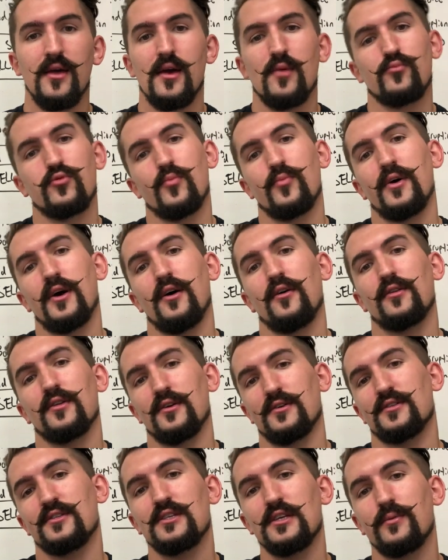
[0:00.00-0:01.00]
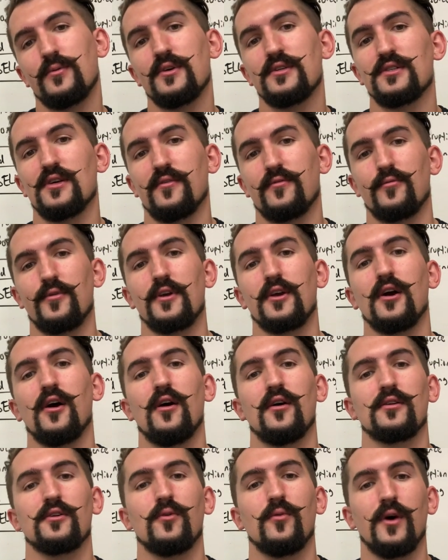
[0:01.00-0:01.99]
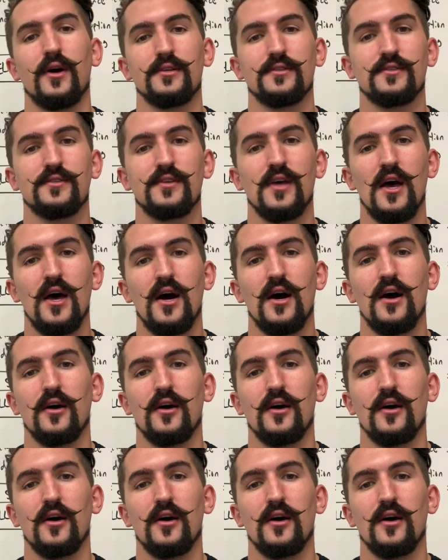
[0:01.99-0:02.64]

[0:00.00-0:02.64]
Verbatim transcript: and propelled a series of reconquests